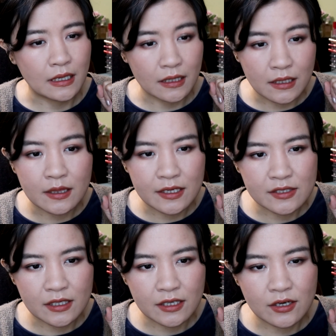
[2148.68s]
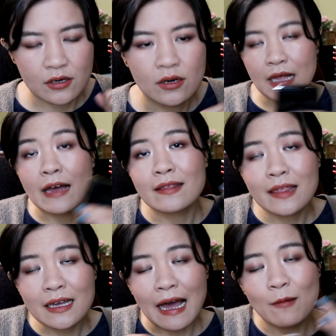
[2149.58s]
in this year. I
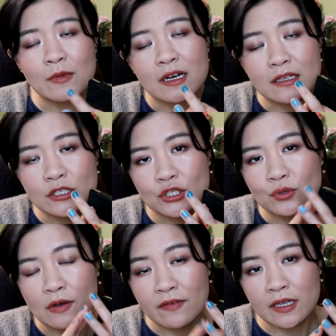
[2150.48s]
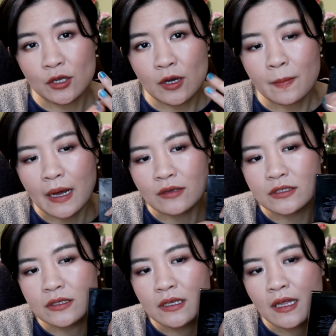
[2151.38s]
think I'm gonna do a video about